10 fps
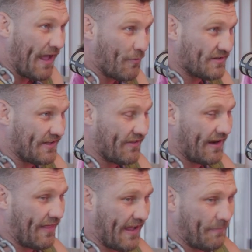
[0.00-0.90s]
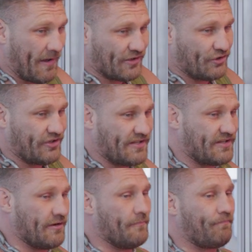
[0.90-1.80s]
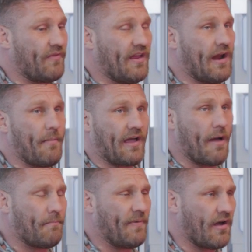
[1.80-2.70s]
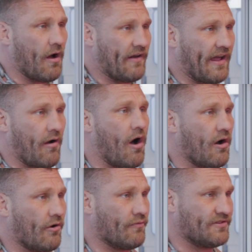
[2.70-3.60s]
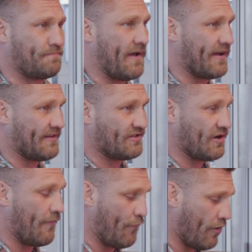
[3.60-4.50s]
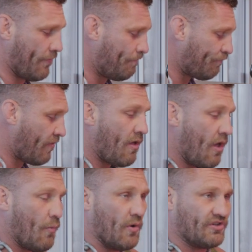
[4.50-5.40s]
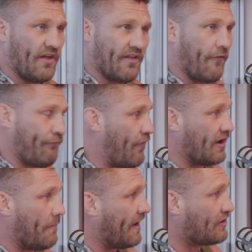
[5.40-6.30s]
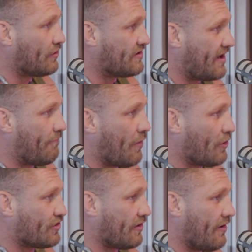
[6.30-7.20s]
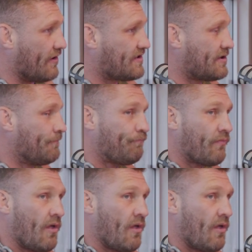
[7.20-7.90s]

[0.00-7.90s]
thing I will say that I like about jiu-jitsu, and I'm big on like honor, respect, and so forth, which I think are fundamentals of martial arts.